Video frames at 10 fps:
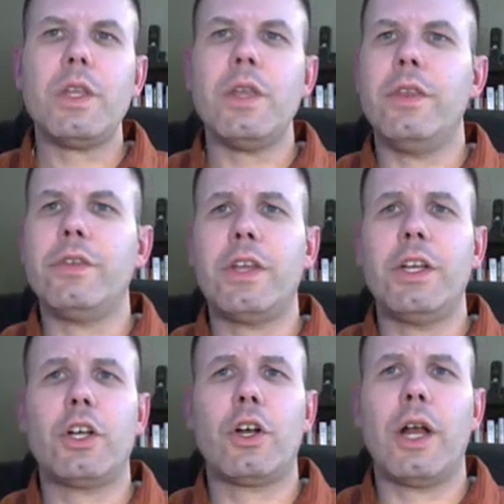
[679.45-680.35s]
And this can
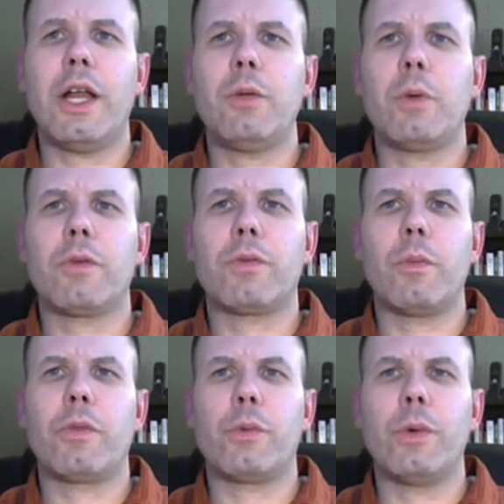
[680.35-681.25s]
occur anywhere from
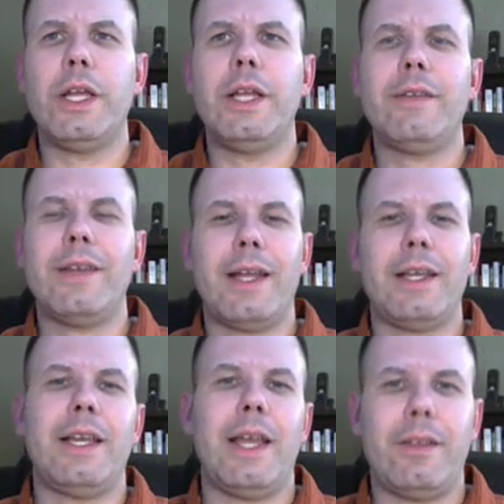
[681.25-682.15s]
3 to
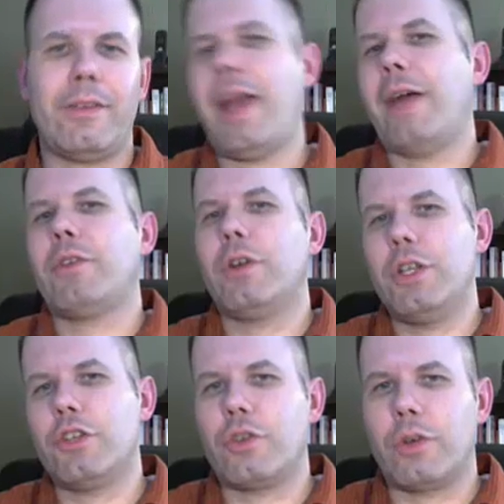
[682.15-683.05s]
90 days after
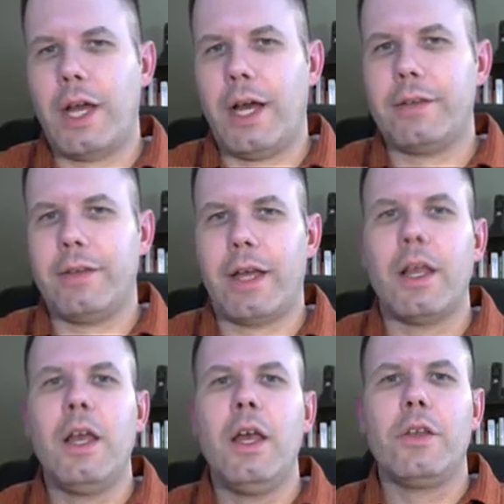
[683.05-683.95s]
initial contact.
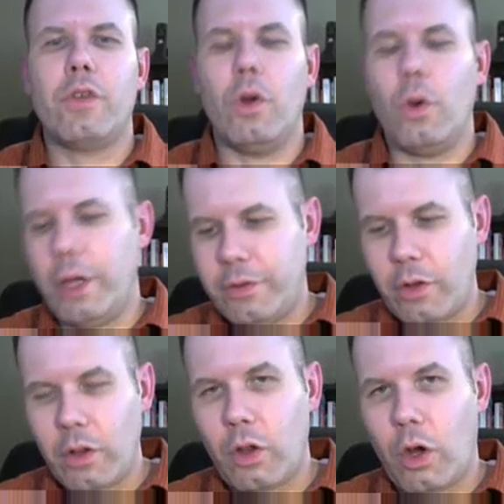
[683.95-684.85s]
So it's a
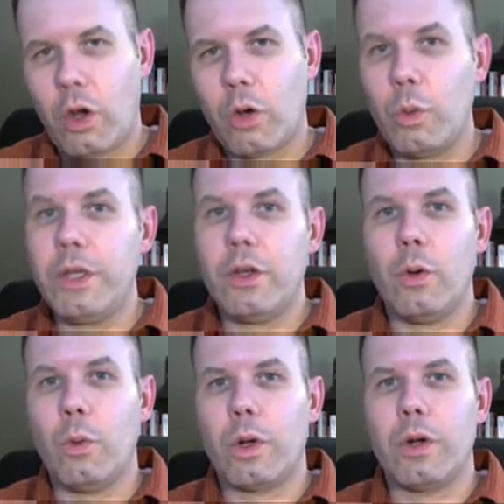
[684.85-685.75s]
long window
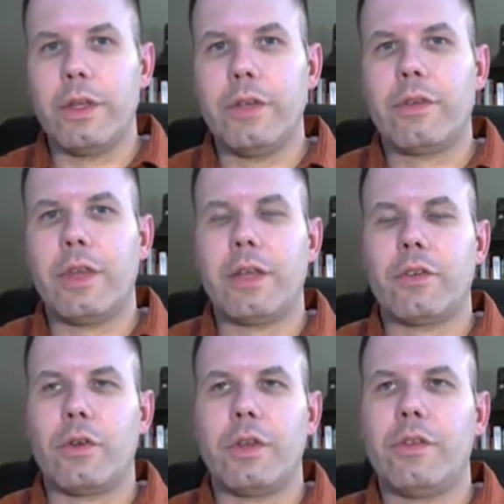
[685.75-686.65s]
where these things
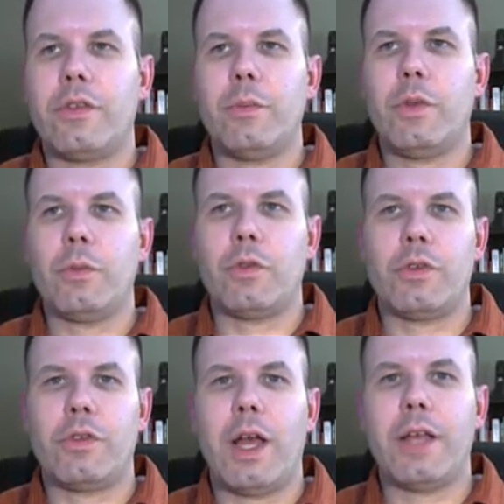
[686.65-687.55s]
or these symptoms or
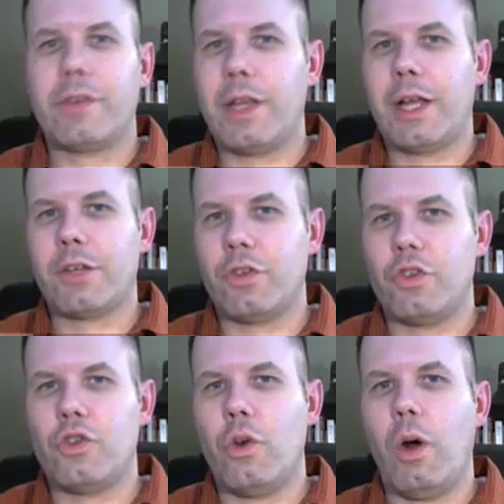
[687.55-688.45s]
signs can actually
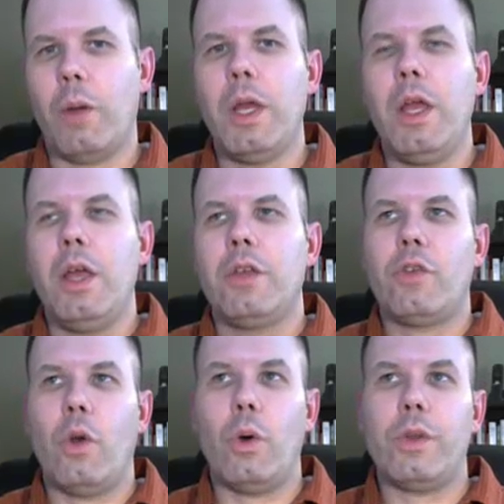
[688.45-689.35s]
show up.
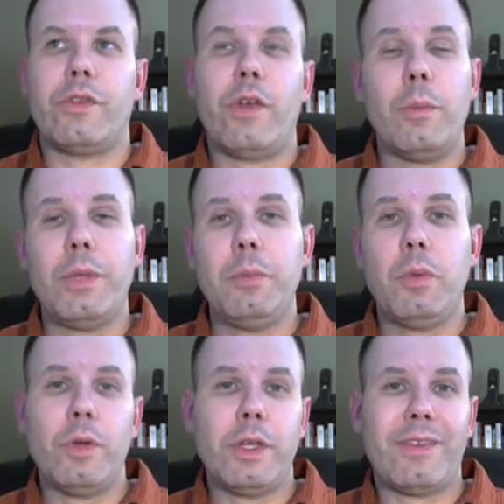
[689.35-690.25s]
So in some
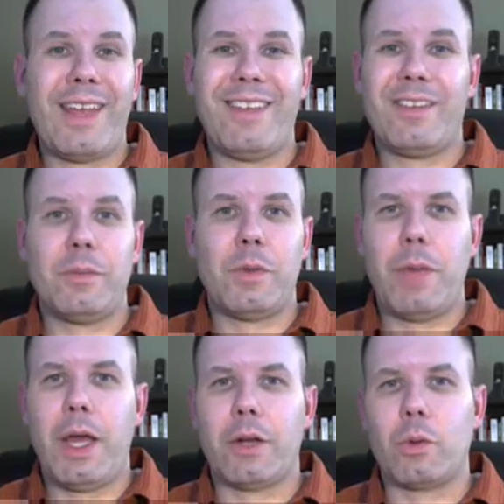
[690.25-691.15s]
people, it's
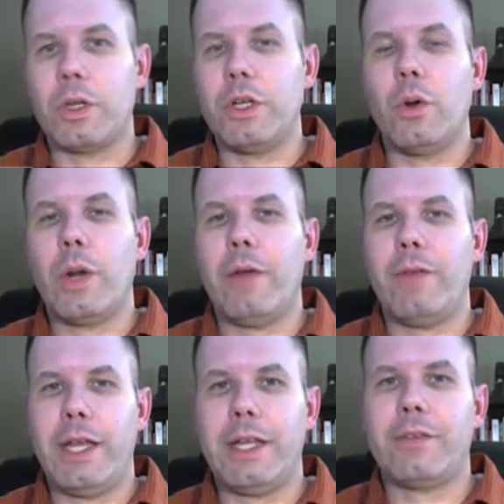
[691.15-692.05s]
asymptomatic where you don't have
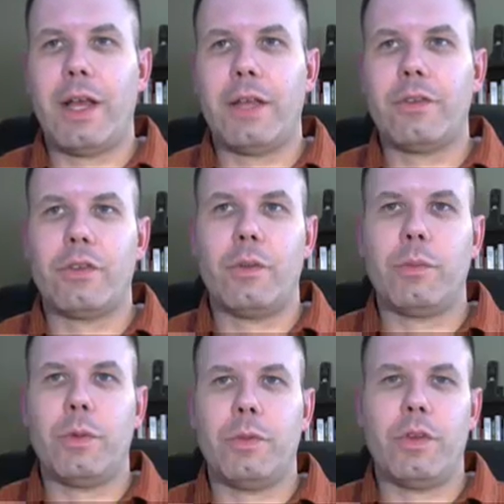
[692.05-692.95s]
any signs or
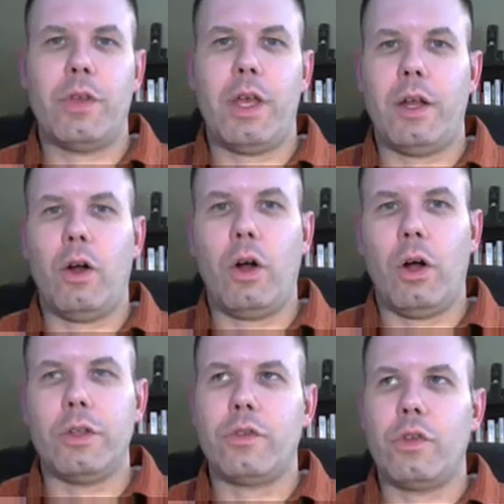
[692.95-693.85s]
symptoms at all.
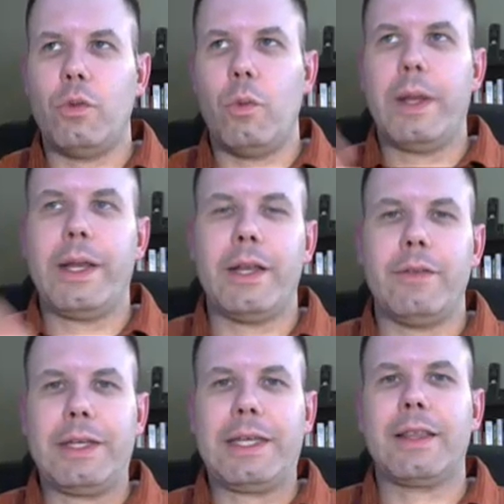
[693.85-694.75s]
And so you might not
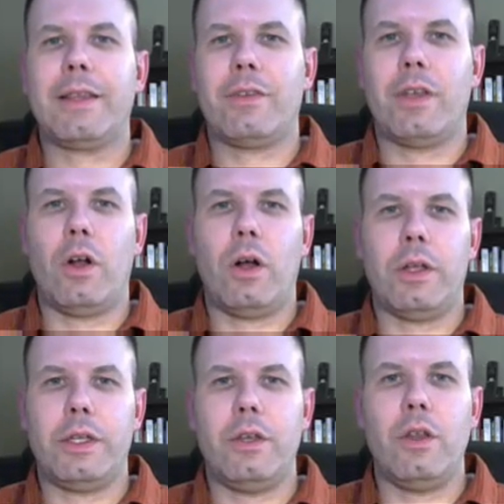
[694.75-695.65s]
even get this at all
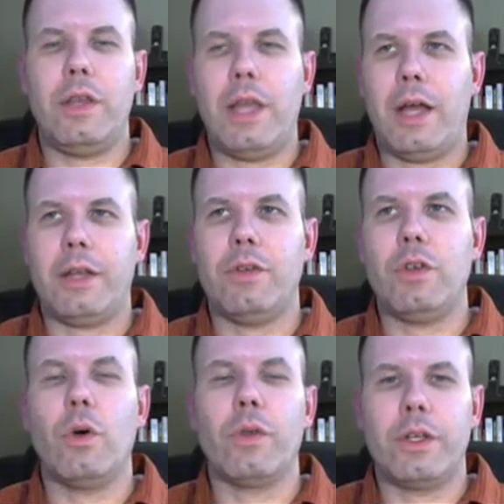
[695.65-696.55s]
and not even
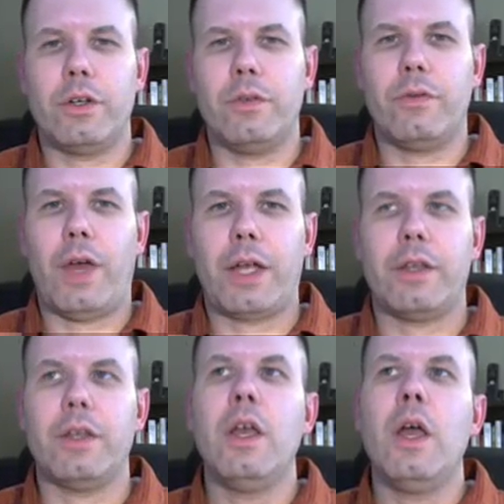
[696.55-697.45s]
know that you're
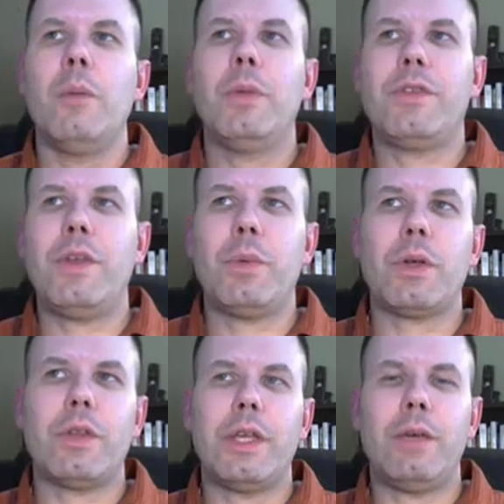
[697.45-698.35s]
infected. But
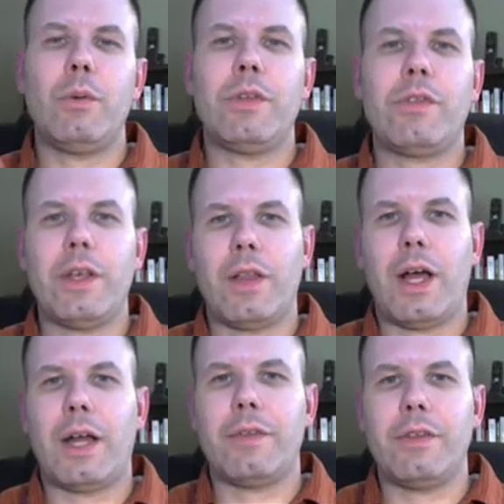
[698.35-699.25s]
typically, we see a
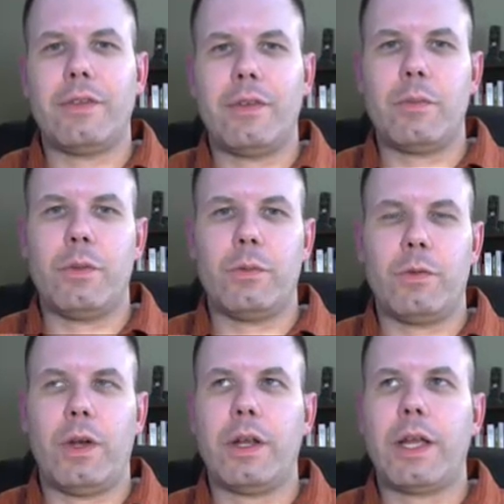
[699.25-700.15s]
lot of these symptoms,
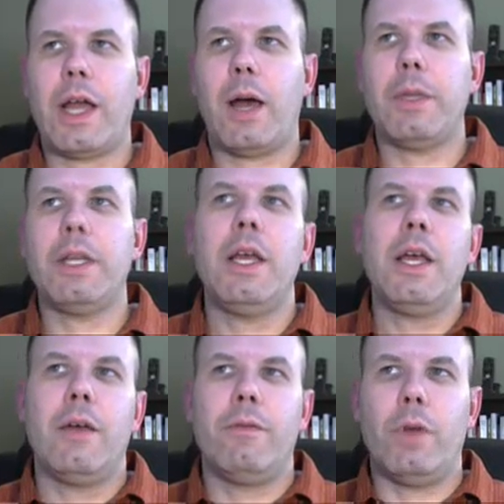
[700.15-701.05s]
very common
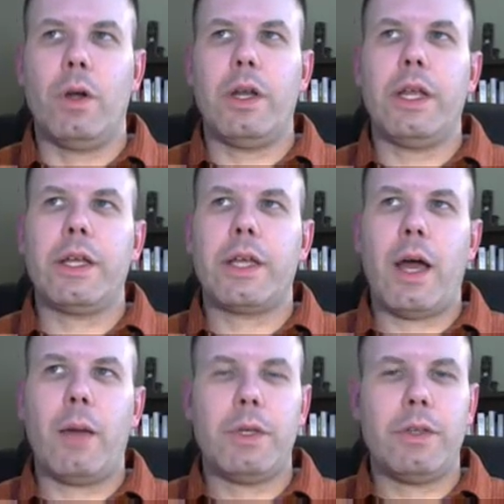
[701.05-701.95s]

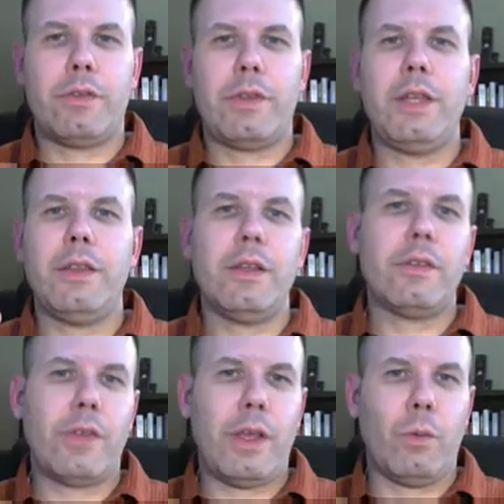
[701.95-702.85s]
to see
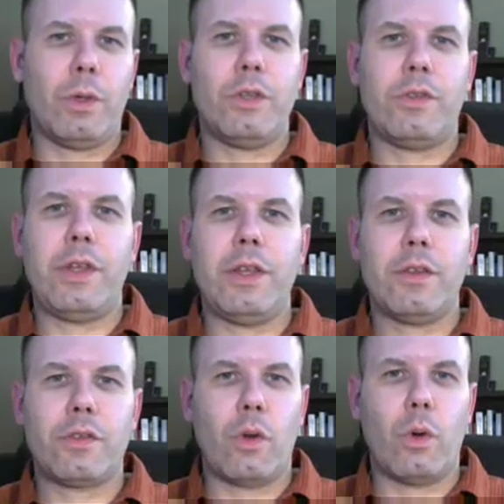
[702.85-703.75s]
this. And when you see
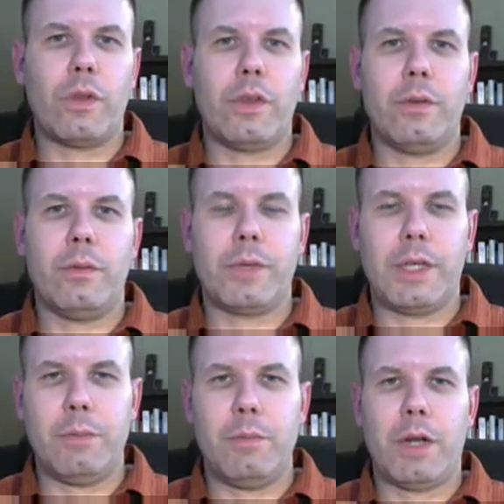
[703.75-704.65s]
this, go to them,
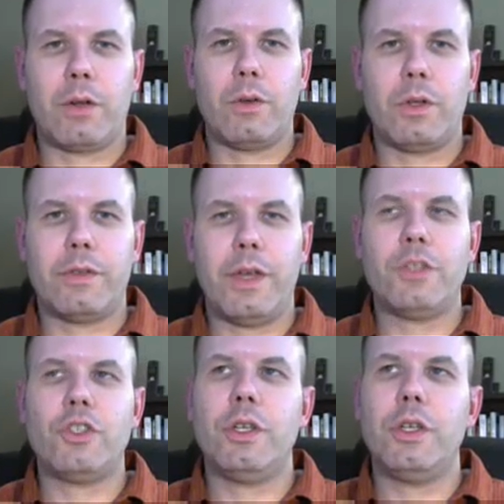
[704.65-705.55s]
get medical
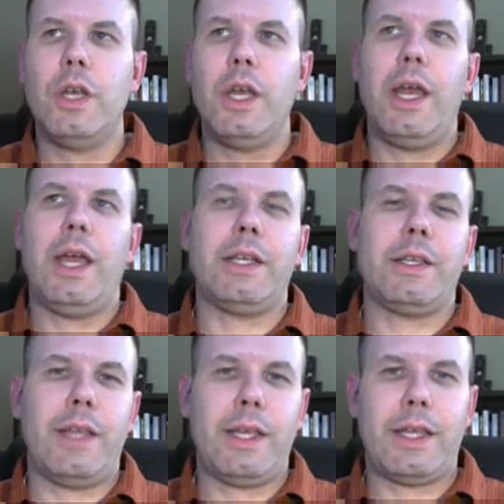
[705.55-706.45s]
attention, and
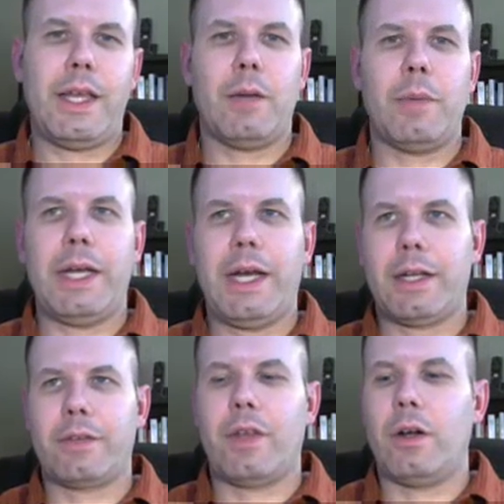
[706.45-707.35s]
take the
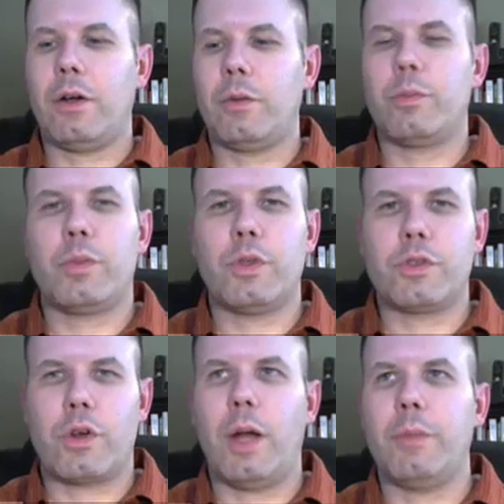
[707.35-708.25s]
antibiotics that are
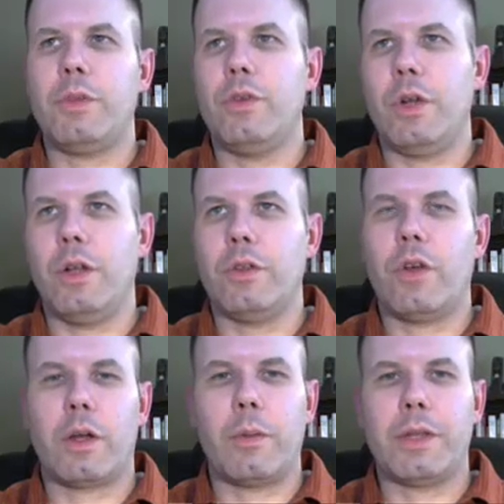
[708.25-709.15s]
prescribed to you, and I'll
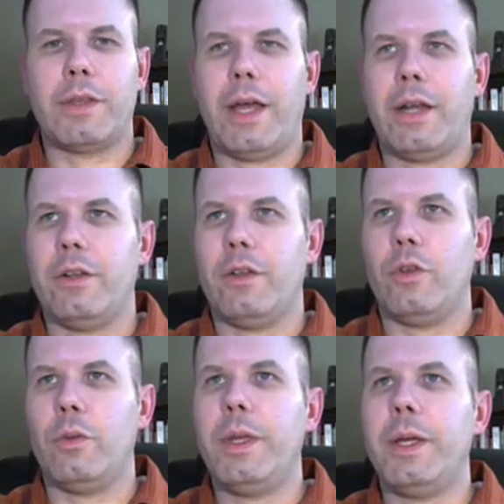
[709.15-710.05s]
talk about that in a
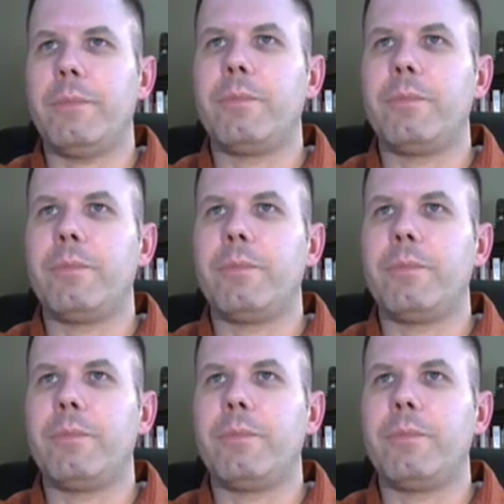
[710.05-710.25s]
little bit.